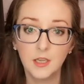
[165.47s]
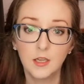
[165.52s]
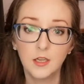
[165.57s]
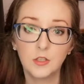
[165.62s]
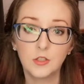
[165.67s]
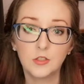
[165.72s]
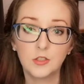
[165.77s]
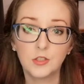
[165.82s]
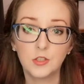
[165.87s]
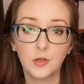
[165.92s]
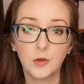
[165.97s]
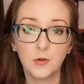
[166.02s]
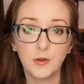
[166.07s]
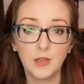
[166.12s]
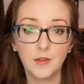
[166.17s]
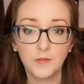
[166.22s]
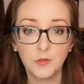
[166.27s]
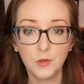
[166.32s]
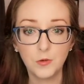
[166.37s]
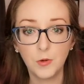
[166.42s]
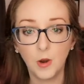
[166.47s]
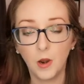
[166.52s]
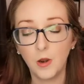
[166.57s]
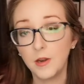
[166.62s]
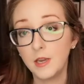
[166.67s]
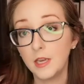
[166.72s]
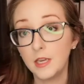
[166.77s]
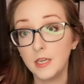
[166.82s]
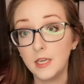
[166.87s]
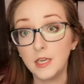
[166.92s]
So if you are
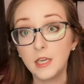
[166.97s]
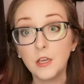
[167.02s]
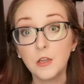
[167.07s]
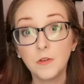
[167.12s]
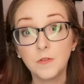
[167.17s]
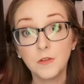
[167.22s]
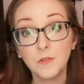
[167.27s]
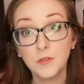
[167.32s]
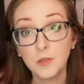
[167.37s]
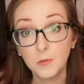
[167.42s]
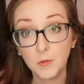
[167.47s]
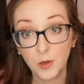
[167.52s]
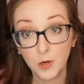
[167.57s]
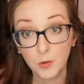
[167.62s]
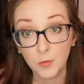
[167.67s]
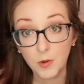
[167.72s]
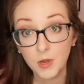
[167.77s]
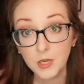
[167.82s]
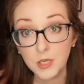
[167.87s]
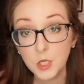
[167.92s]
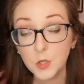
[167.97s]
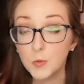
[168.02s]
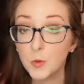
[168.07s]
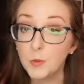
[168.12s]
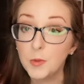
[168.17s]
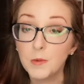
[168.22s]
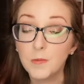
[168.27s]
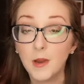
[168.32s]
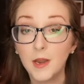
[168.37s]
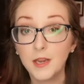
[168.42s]
in EDU 5101, you will
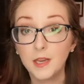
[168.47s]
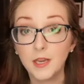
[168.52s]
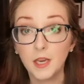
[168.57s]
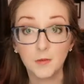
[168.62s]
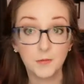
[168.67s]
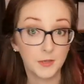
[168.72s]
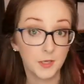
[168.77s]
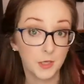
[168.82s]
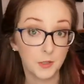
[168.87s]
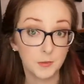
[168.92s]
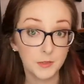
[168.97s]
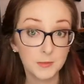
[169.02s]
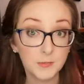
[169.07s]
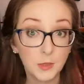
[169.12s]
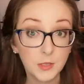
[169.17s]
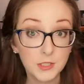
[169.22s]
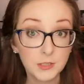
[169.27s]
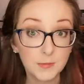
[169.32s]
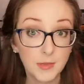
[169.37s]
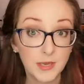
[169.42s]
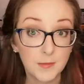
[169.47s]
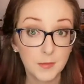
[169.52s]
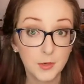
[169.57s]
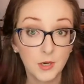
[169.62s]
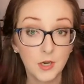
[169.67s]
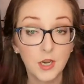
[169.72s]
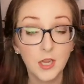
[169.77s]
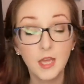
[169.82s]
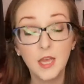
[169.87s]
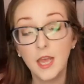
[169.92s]
be writing a reader response paper,
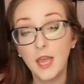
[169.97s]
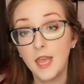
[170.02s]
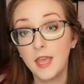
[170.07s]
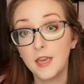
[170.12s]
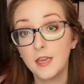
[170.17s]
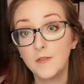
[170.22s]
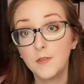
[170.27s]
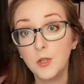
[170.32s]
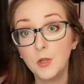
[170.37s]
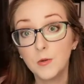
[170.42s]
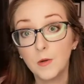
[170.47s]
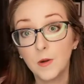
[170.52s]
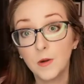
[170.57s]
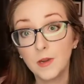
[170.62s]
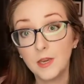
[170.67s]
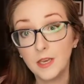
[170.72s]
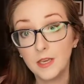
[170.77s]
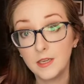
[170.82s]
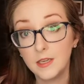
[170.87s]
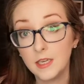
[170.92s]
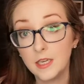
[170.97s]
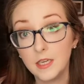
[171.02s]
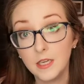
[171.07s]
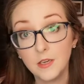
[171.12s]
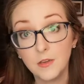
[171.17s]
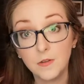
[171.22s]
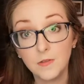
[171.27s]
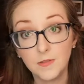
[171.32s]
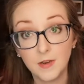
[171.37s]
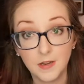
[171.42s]
and if you are in
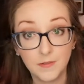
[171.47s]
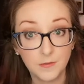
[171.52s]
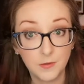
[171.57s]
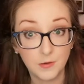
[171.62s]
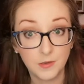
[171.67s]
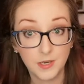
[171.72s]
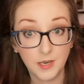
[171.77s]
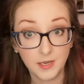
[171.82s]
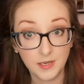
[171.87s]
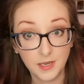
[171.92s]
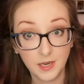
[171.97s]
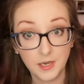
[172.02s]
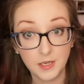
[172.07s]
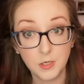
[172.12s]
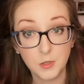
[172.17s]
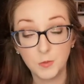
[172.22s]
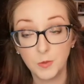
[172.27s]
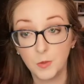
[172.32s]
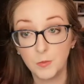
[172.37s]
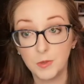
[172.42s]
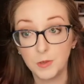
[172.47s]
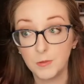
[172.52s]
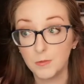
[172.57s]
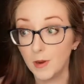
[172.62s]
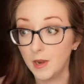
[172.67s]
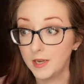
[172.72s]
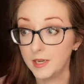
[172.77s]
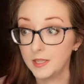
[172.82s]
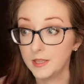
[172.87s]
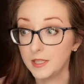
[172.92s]
EDU 5499, you will be
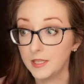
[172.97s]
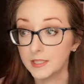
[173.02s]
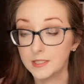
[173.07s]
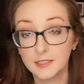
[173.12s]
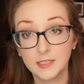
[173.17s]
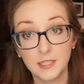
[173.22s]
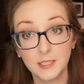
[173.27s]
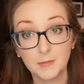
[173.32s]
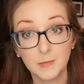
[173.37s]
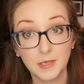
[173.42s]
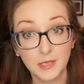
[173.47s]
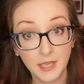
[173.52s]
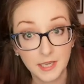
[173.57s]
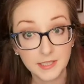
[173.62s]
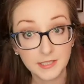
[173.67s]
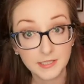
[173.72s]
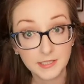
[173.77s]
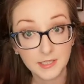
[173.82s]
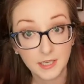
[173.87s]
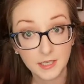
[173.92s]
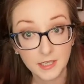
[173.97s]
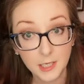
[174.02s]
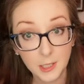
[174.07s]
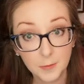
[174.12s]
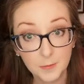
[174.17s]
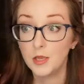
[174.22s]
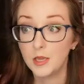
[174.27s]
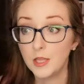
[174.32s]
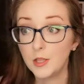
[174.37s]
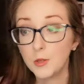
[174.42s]
writing the assessment case study.
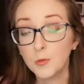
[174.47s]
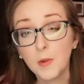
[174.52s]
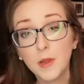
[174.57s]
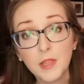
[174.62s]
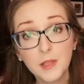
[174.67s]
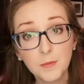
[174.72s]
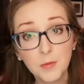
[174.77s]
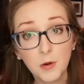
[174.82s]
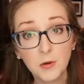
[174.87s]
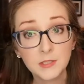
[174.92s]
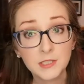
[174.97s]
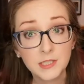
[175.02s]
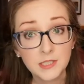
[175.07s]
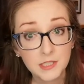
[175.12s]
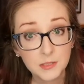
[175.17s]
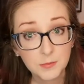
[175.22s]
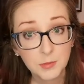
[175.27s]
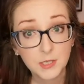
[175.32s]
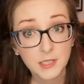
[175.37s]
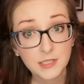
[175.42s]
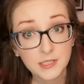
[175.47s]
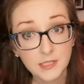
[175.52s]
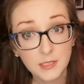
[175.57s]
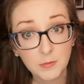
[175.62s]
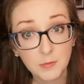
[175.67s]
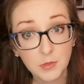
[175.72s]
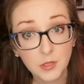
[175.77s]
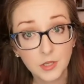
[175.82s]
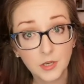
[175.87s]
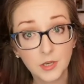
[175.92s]
Either way, the process is pretty
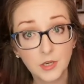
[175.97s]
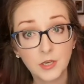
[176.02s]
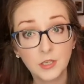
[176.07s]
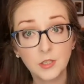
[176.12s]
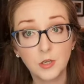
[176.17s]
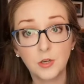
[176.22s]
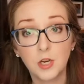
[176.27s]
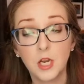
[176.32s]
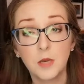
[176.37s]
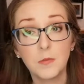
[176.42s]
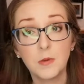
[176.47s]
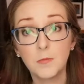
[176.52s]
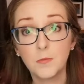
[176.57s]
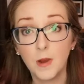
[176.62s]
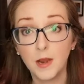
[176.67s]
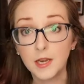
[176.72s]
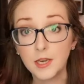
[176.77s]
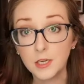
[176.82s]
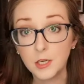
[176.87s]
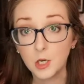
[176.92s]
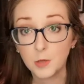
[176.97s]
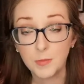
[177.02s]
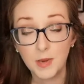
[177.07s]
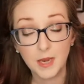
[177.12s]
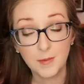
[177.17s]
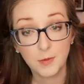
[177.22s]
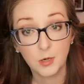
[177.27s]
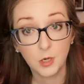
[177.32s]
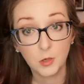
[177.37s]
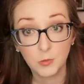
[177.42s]
similar. You're going to be writing your
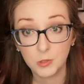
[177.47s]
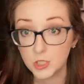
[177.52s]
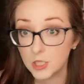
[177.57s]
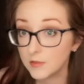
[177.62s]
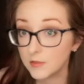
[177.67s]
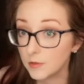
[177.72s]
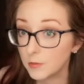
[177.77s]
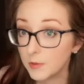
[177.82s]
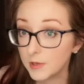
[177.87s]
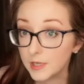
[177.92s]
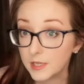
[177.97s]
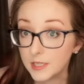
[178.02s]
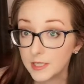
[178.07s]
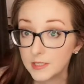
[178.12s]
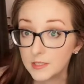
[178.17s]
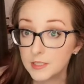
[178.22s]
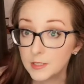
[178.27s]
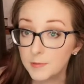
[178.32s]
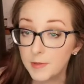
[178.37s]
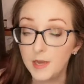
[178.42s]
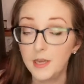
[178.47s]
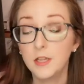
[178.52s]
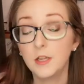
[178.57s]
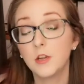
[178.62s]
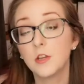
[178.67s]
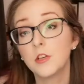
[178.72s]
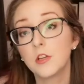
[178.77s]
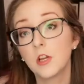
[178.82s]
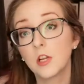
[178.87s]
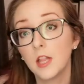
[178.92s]
paper, whichever one it is, depending on
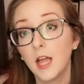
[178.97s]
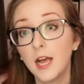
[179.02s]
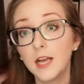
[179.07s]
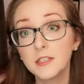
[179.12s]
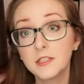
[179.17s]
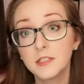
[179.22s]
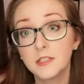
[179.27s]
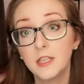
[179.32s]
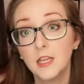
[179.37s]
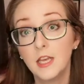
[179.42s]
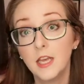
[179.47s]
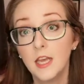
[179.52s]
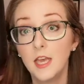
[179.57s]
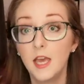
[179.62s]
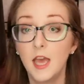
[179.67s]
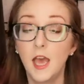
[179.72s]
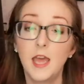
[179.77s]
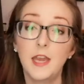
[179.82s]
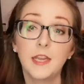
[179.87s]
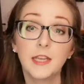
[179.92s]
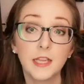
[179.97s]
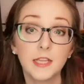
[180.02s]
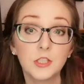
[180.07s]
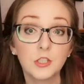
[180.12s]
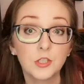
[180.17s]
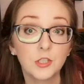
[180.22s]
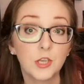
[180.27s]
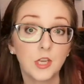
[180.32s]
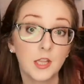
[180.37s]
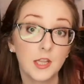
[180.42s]
your class, and it gets
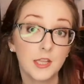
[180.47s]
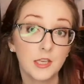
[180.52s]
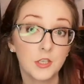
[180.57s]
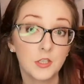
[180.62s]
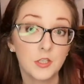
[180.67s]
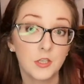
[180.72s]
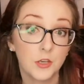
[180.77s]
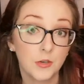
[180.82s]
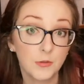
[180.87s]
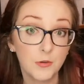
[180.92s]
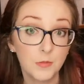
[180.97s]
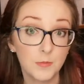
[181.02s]
circulated to your group